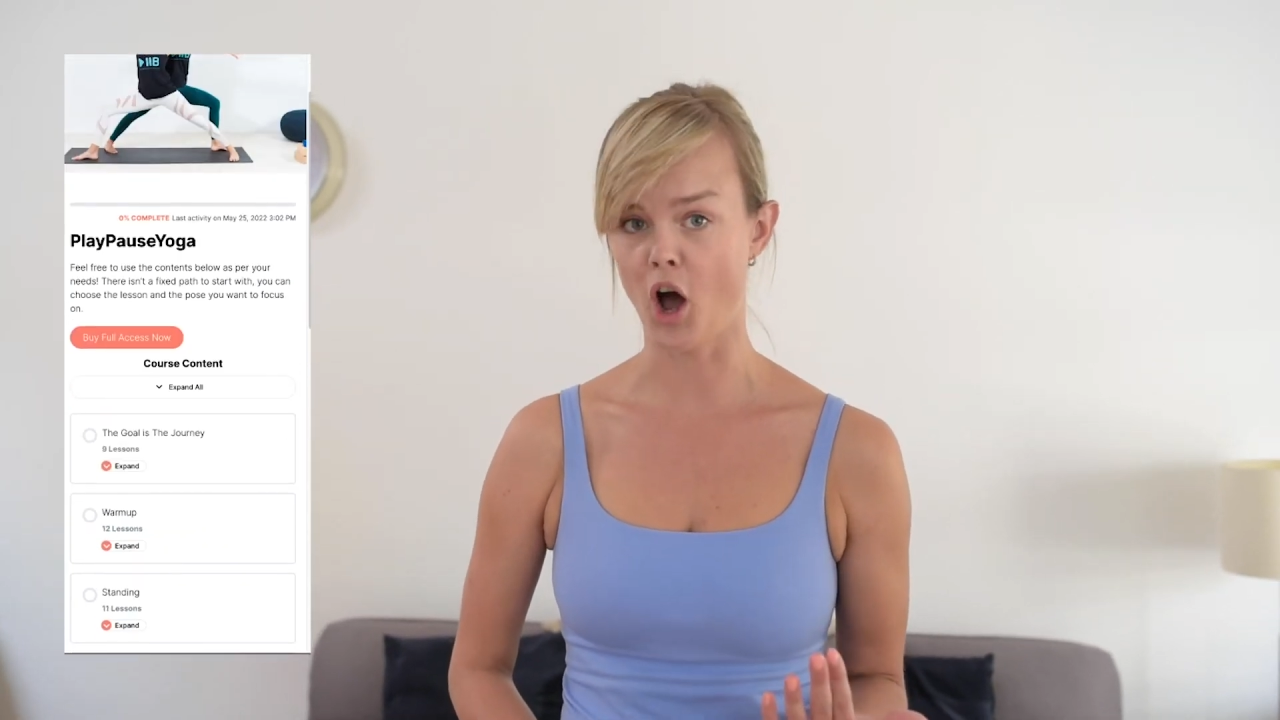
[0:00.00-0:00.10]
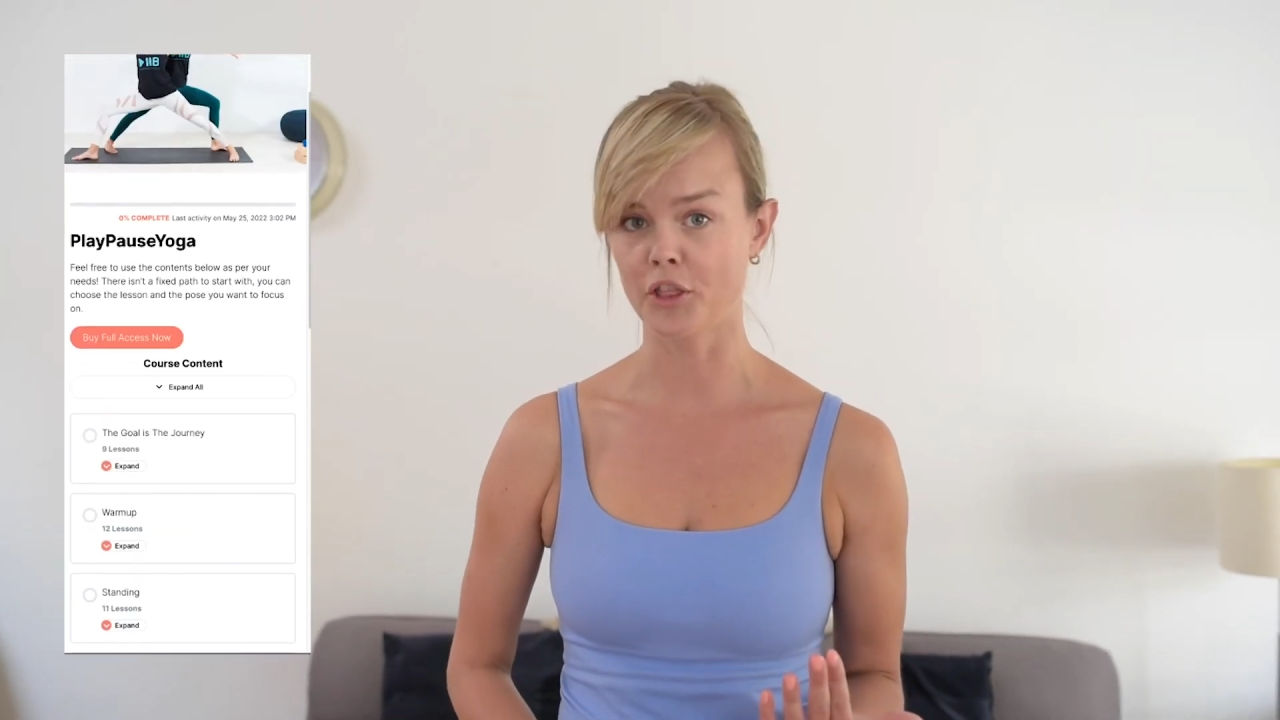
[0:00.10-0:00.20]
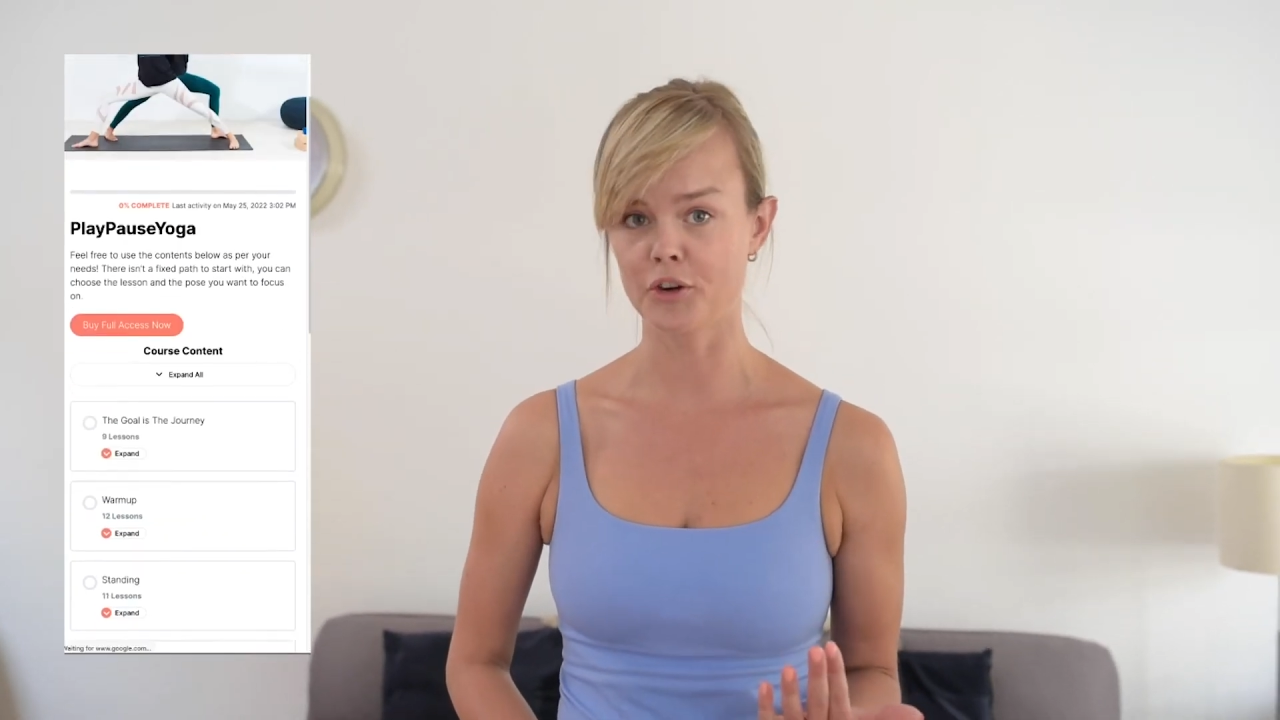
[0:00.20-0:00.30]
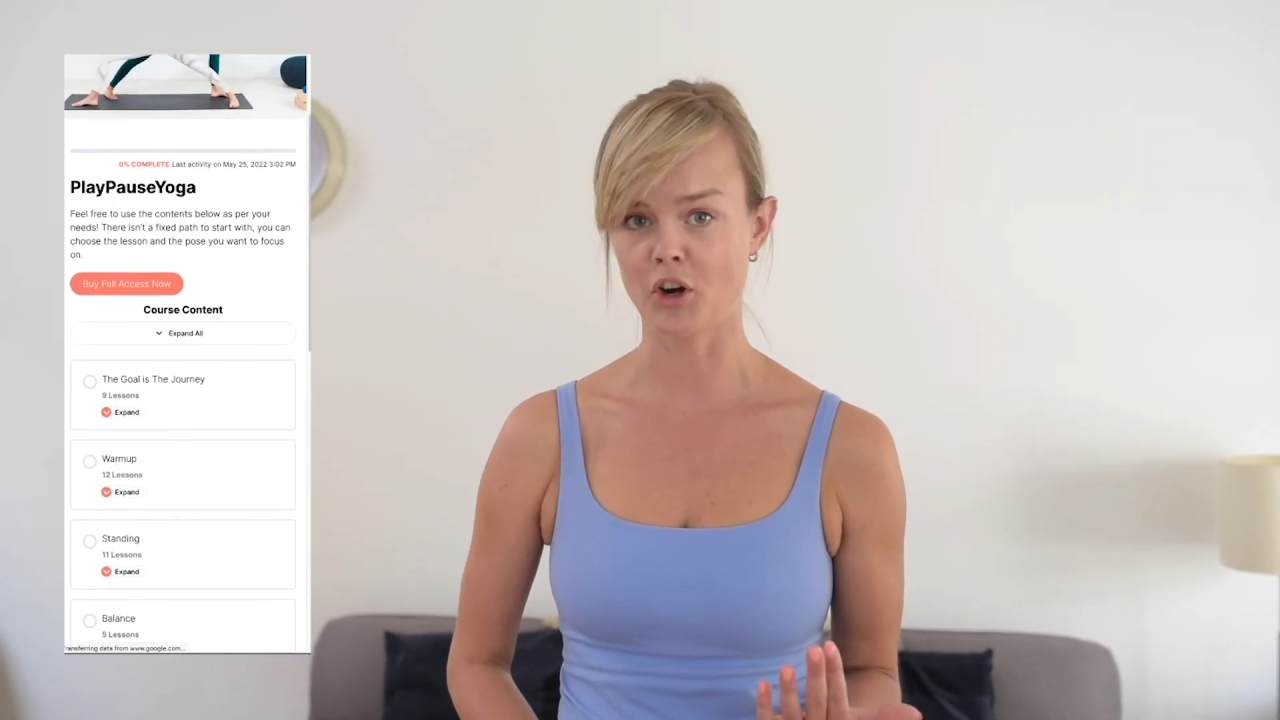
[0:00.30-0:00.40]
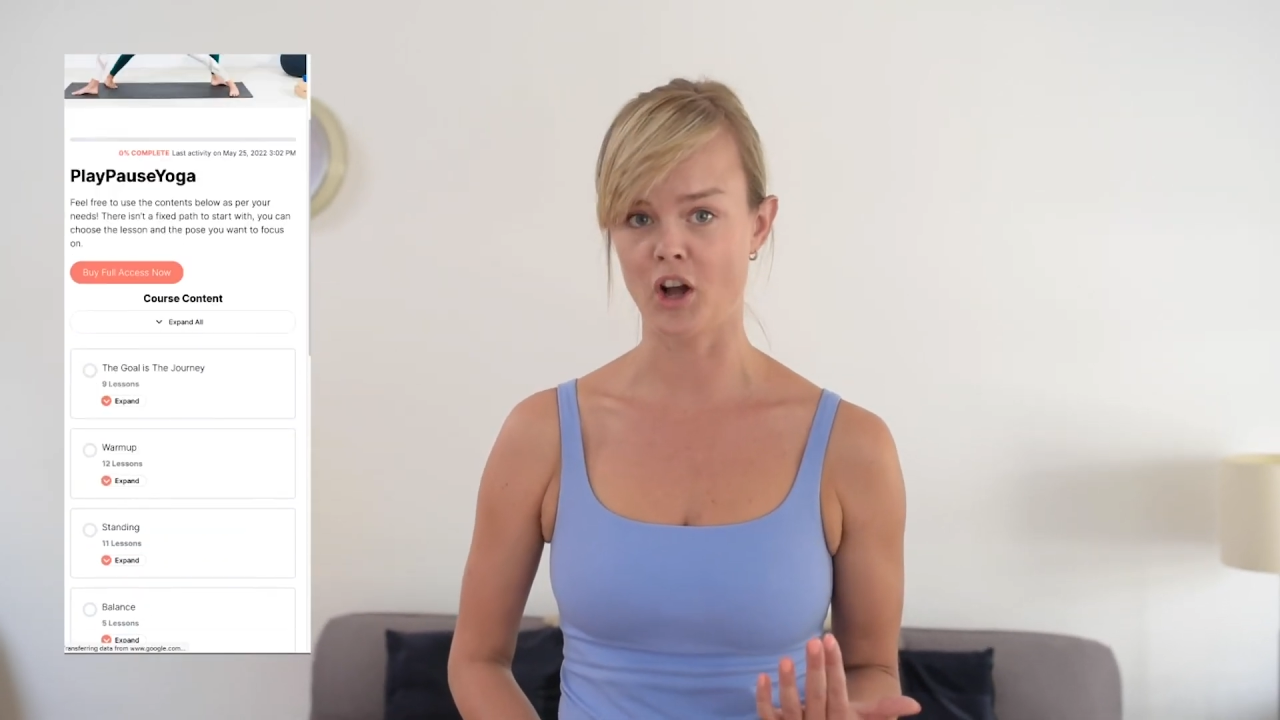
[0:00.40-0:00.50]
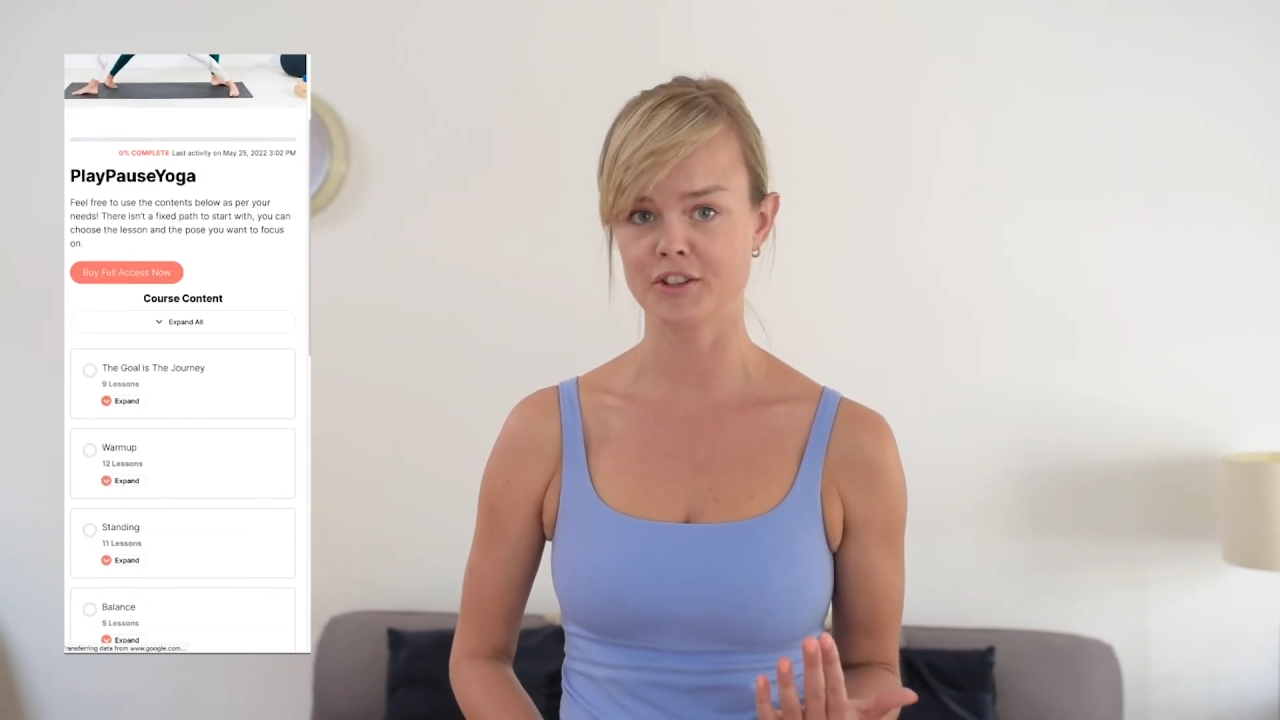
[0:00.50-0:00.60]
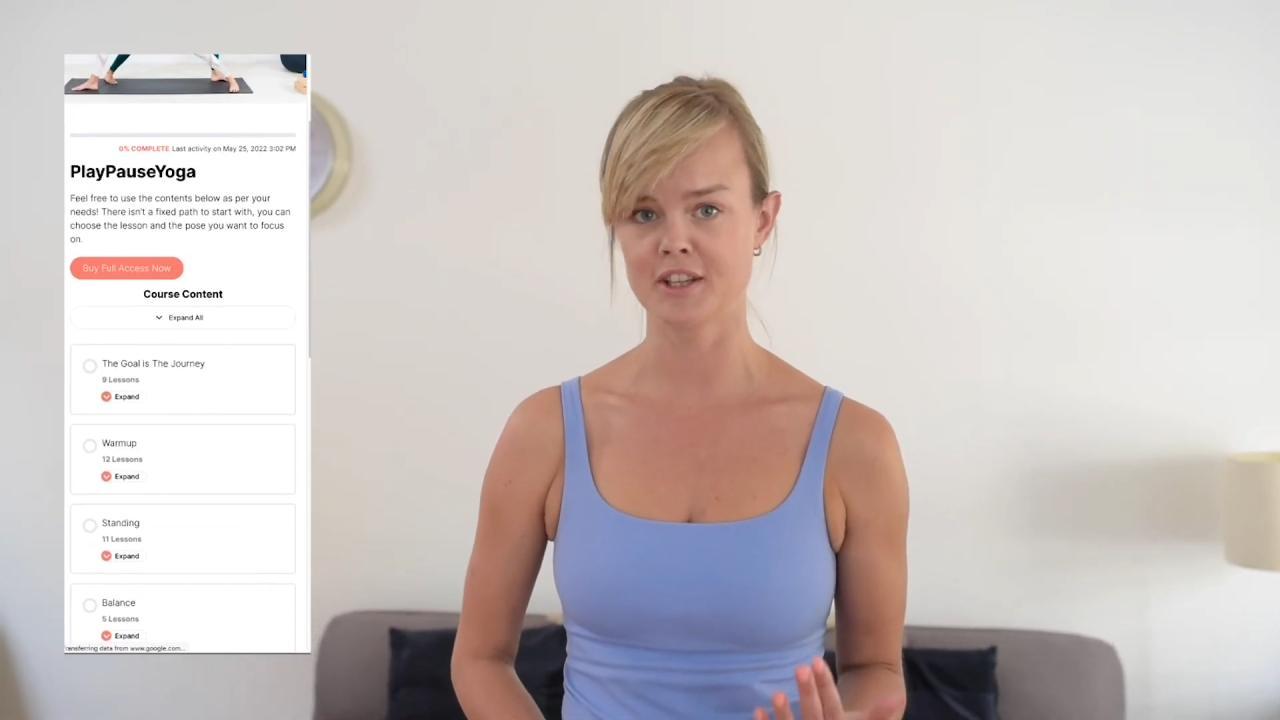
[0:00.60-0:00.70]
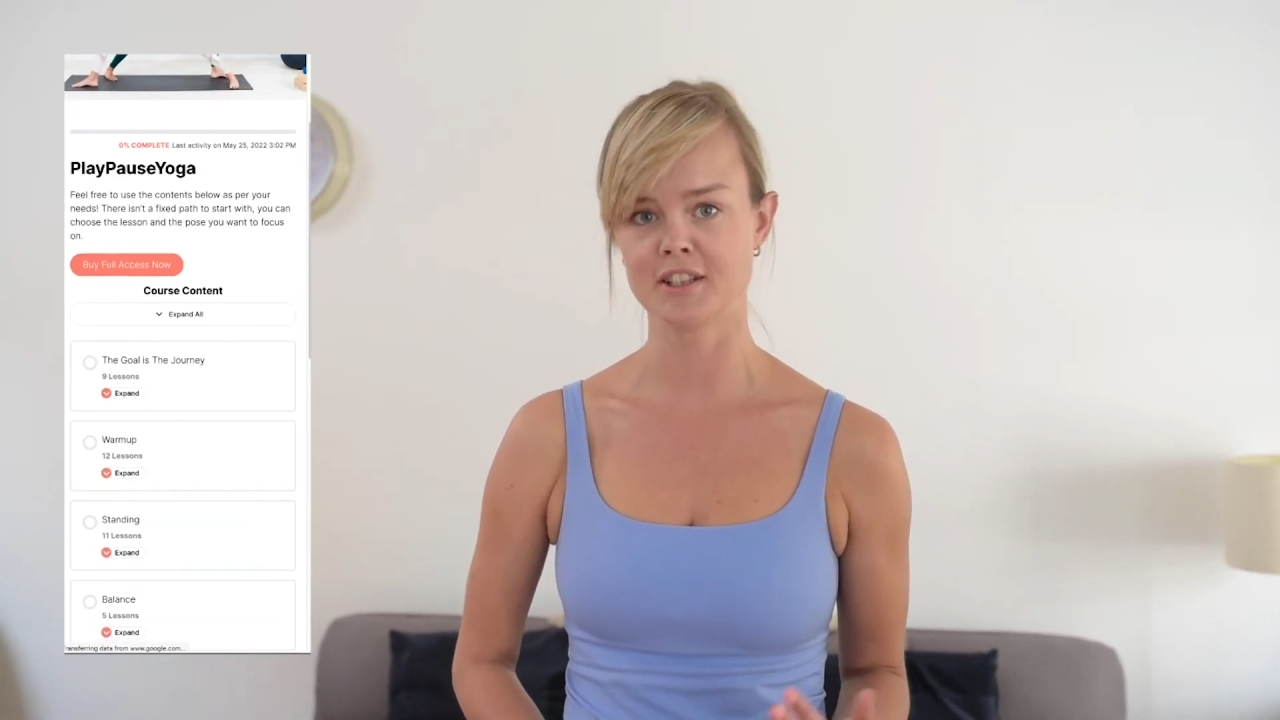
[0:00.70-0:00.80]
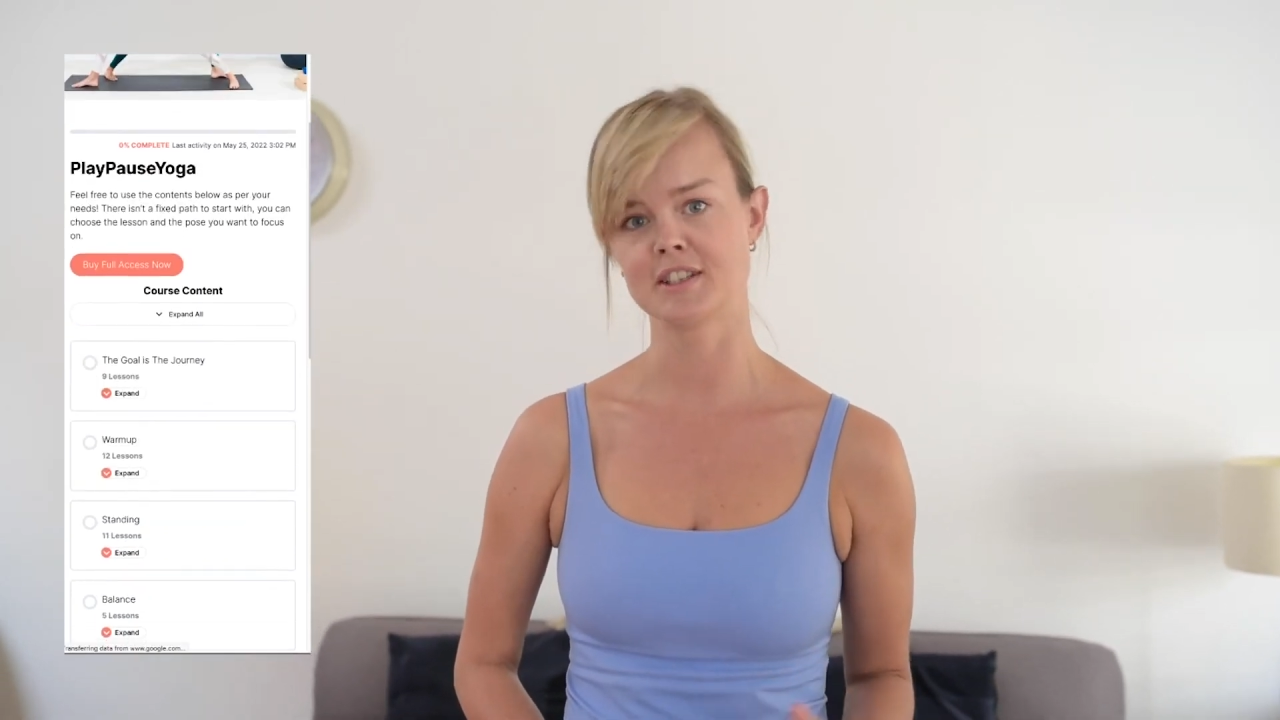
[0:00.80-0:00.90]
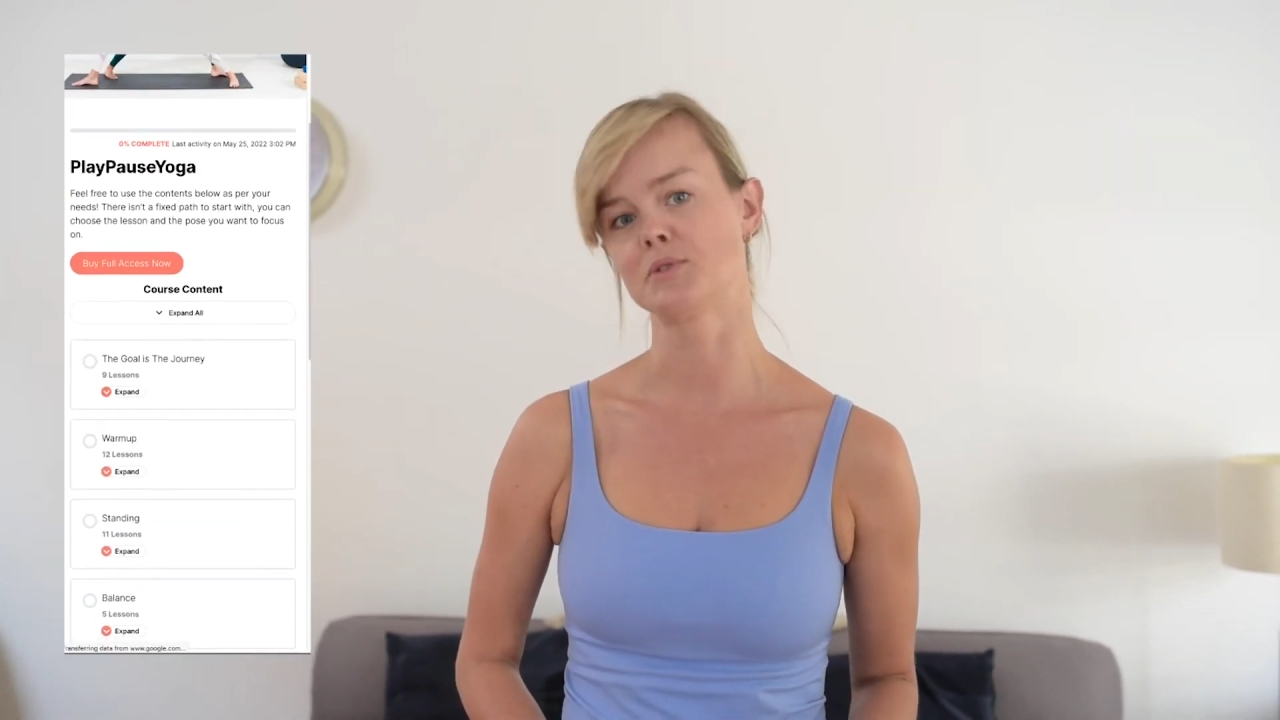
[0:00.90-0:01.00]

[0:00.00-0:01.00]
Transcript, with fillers: other content